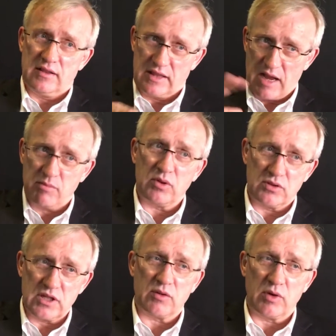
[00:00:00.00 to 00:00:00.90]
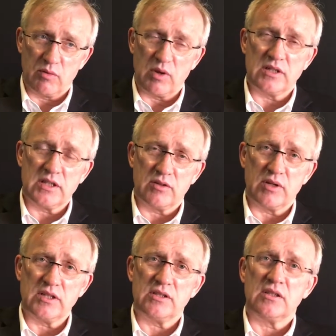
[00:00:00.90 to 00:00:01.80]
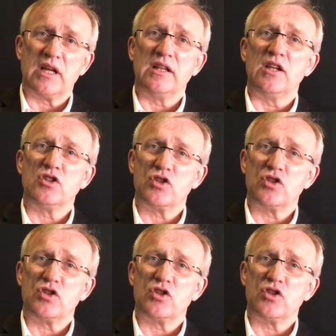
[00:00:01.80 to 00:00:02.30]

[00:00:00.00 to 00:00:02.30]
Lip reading: That will generate one generation, and then